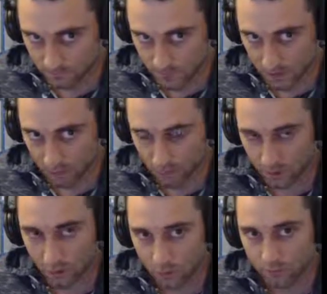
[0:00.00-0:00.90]
Oh,
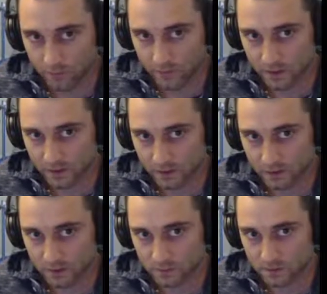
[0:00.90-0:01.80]
COVID.
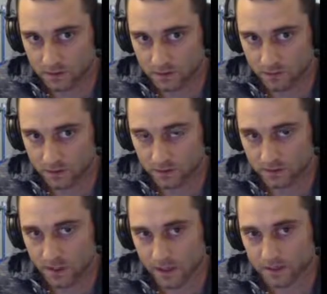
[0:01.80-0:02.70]
That's what he, okay,
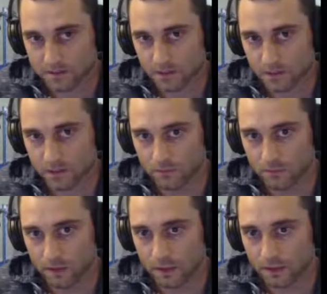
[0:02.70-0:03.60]
I got his name
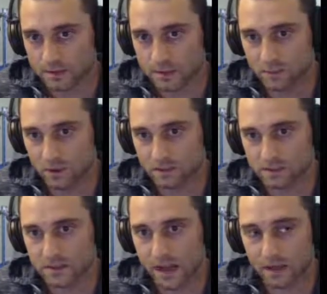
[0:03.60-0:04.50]
now. T-Bart and
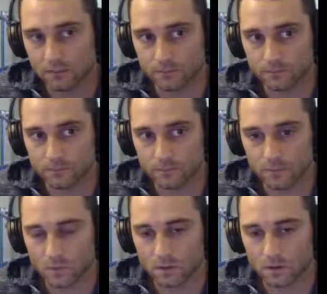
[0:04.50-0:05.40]
Scat.
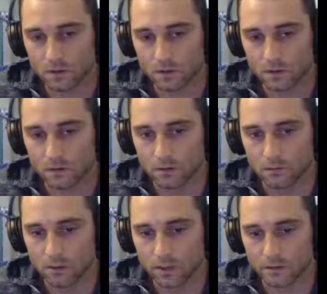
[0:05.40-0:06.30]

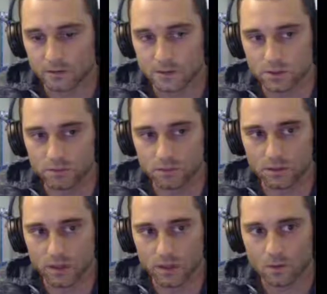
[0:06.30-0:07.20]
I don't know
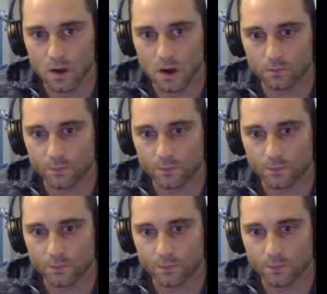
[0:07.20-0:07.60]
KWAP.